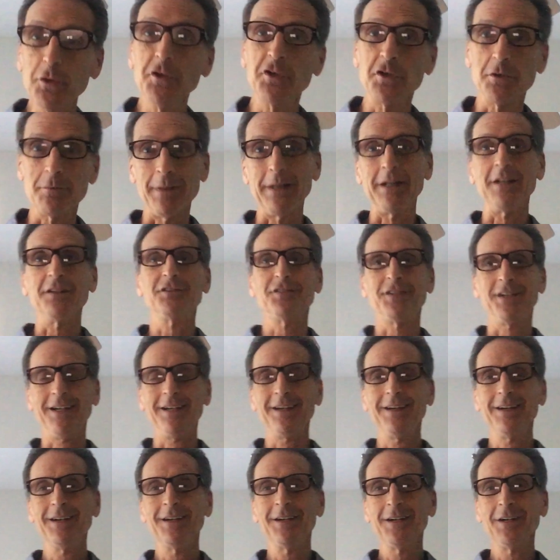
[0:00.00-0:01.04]

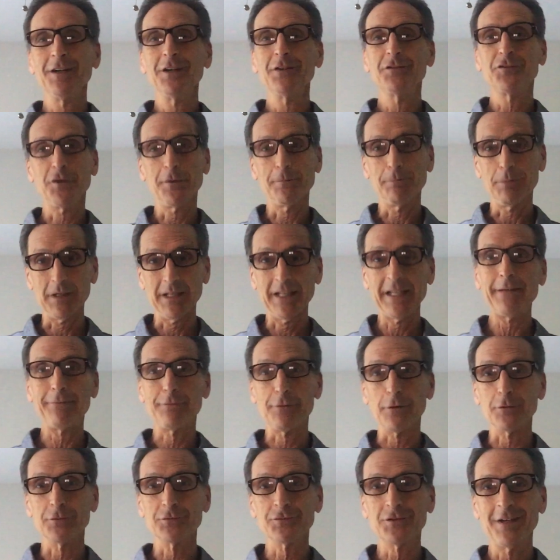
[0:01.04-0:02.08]
humility to
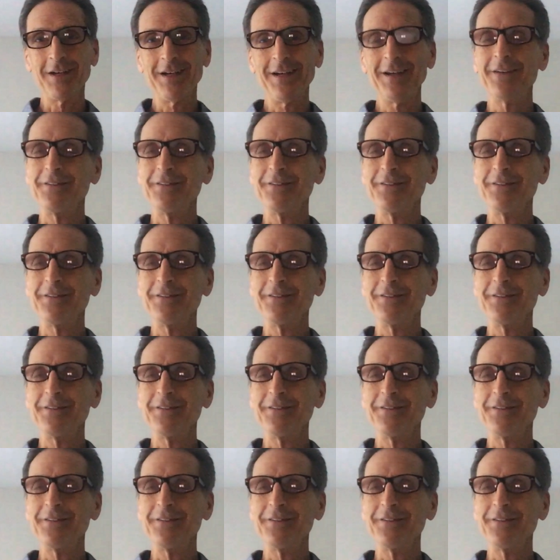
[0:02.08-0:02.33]
believers,